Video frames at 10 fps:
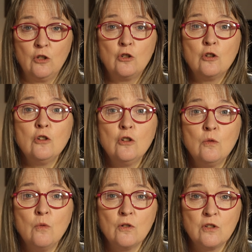Do you
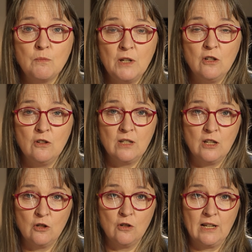want to be
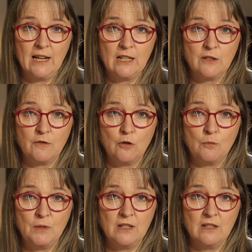using Google Ads for your
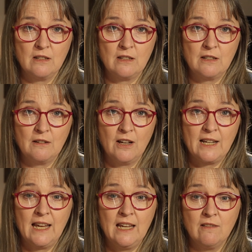business?
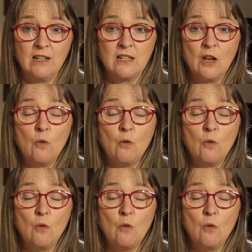Okay, here it is.